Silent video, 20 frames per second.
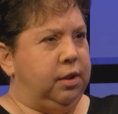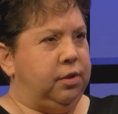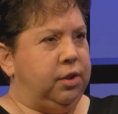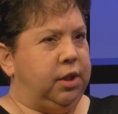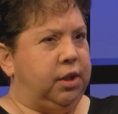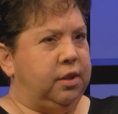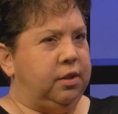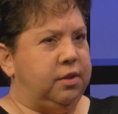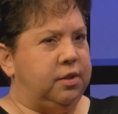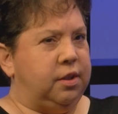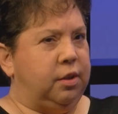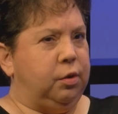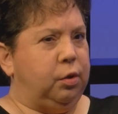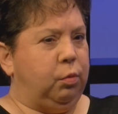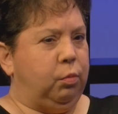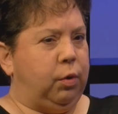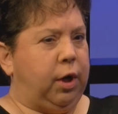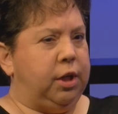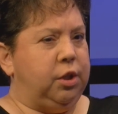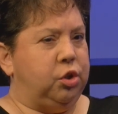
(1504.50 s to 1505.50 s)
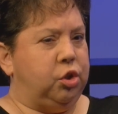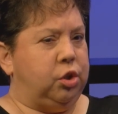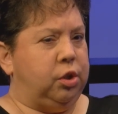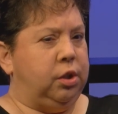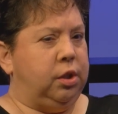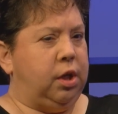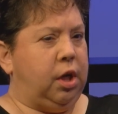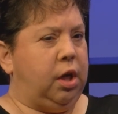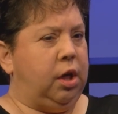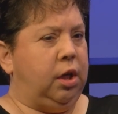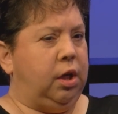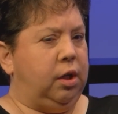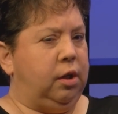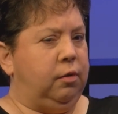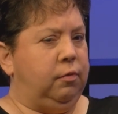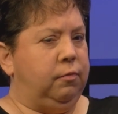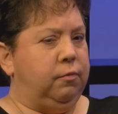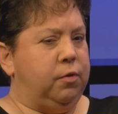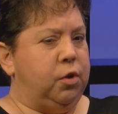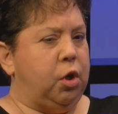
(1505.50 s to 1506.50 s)
the exhilaration
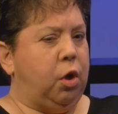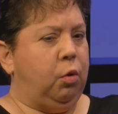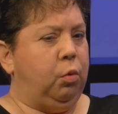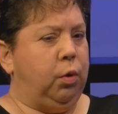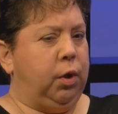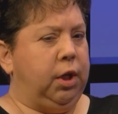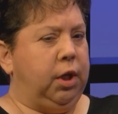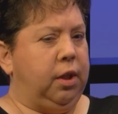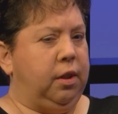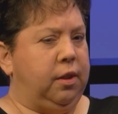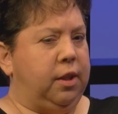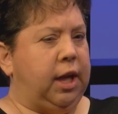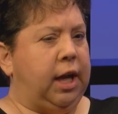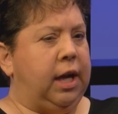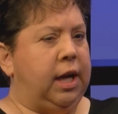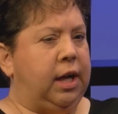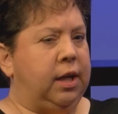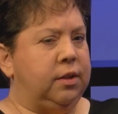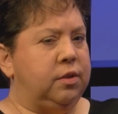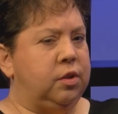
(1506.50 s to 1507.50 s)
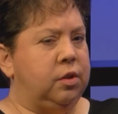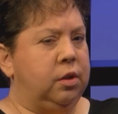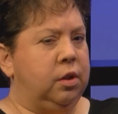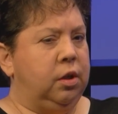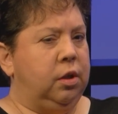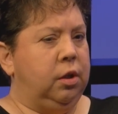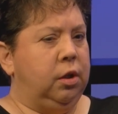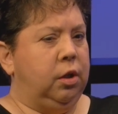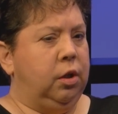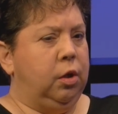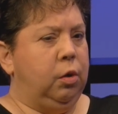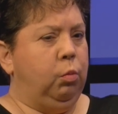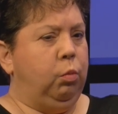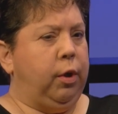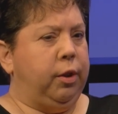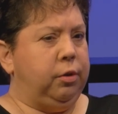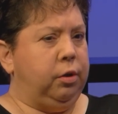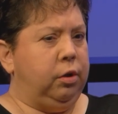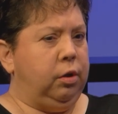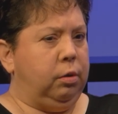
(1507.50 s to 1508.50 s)
of knowing that
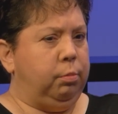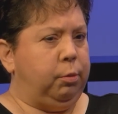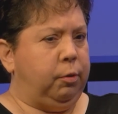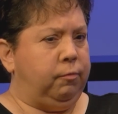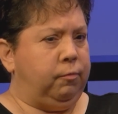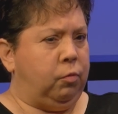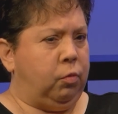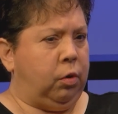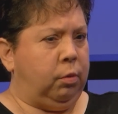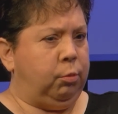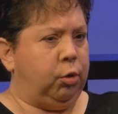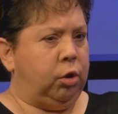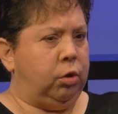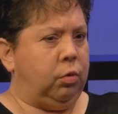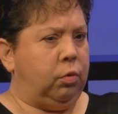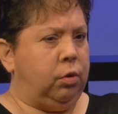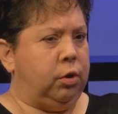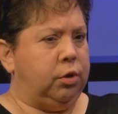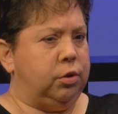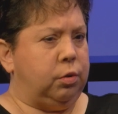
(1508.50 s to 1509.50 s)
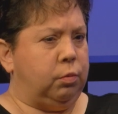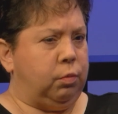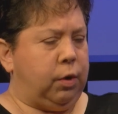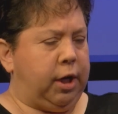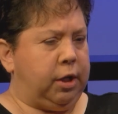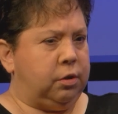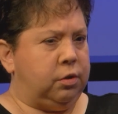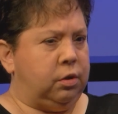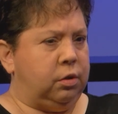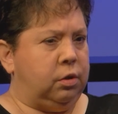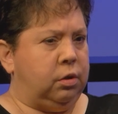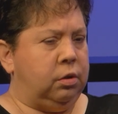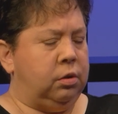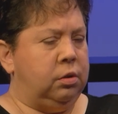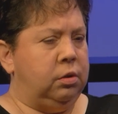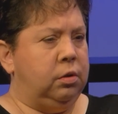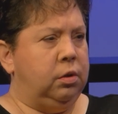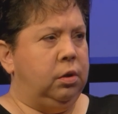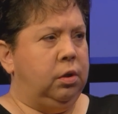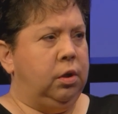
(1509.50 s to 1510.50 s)
whether you're a performer or a director,
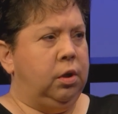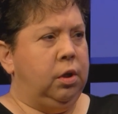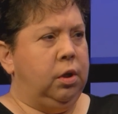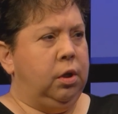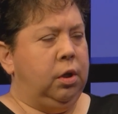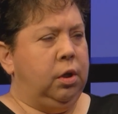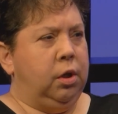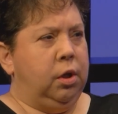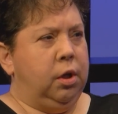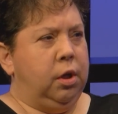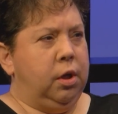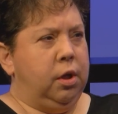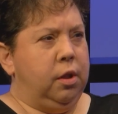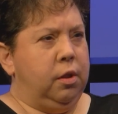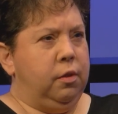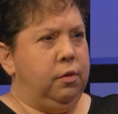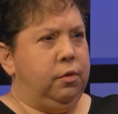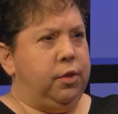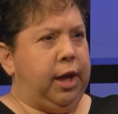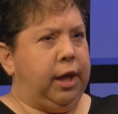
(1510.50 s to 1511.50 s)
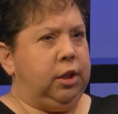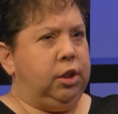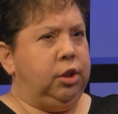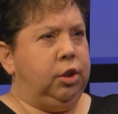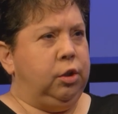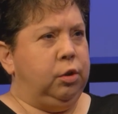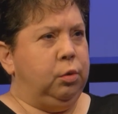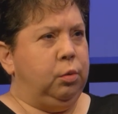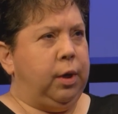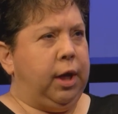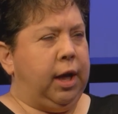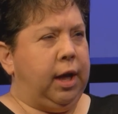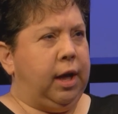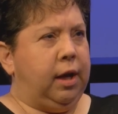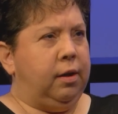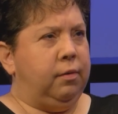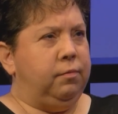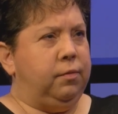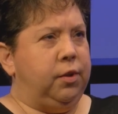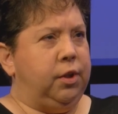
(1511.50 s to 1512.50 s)
that you
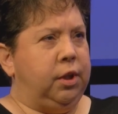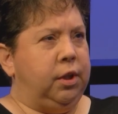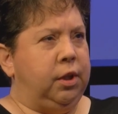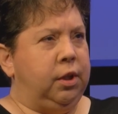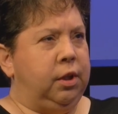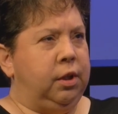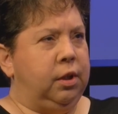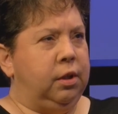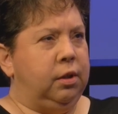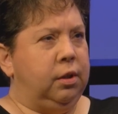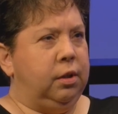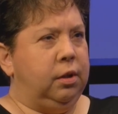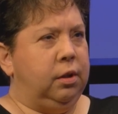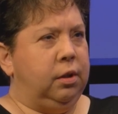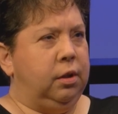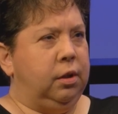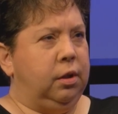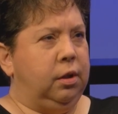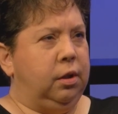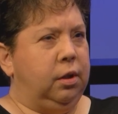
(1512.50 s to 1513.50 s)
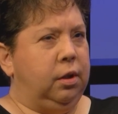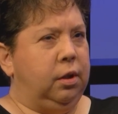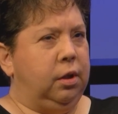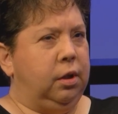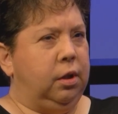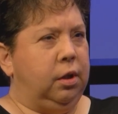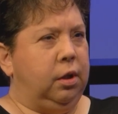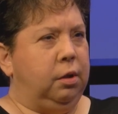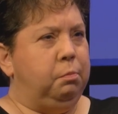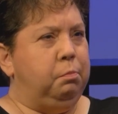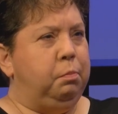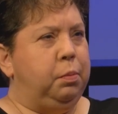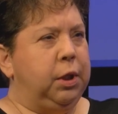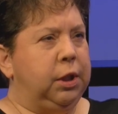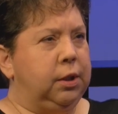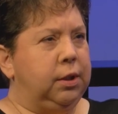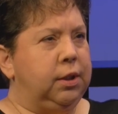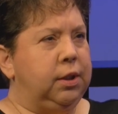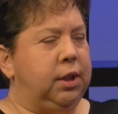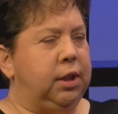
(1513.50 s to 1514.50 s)
have the
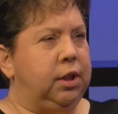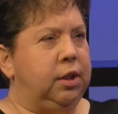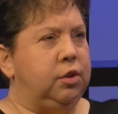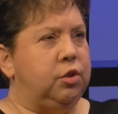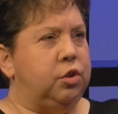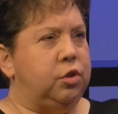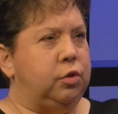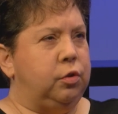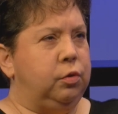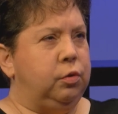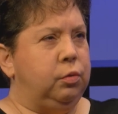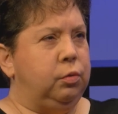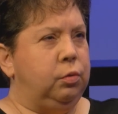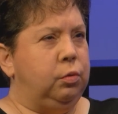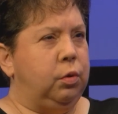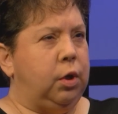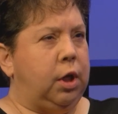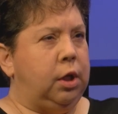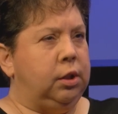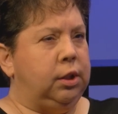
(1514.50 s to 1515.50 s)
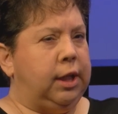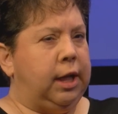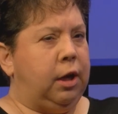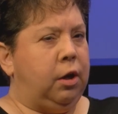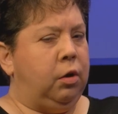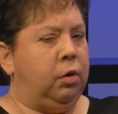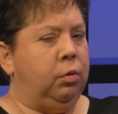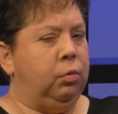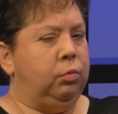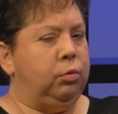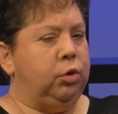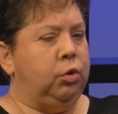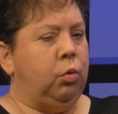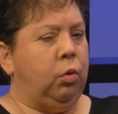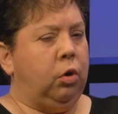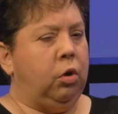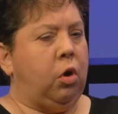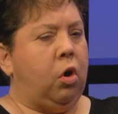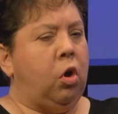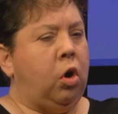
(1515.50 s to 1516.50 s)
ability to allow
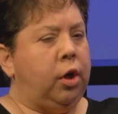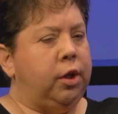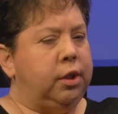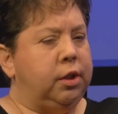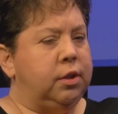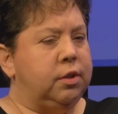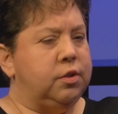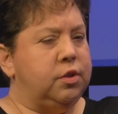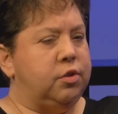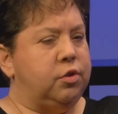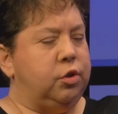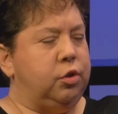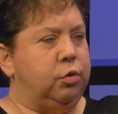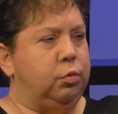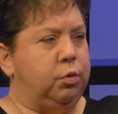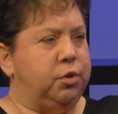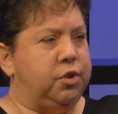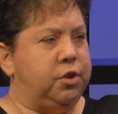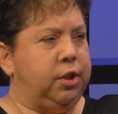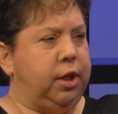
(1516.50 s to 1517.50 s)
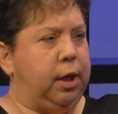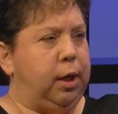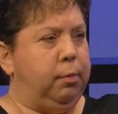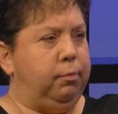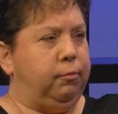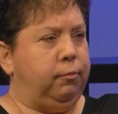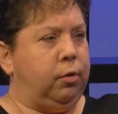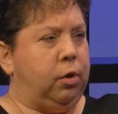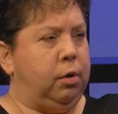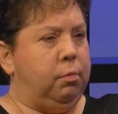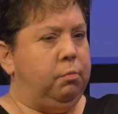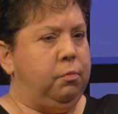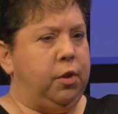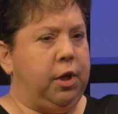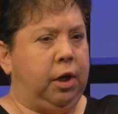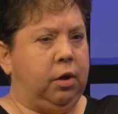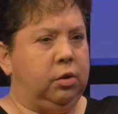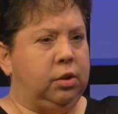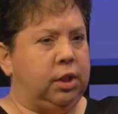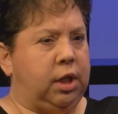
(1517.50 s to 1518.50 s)
your audience to escape from
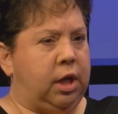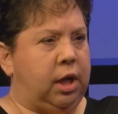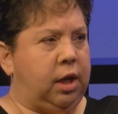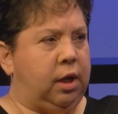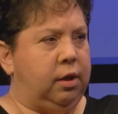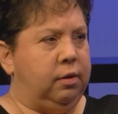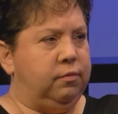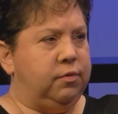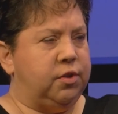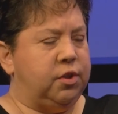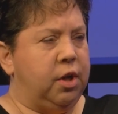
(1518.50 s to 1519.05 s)
their lives,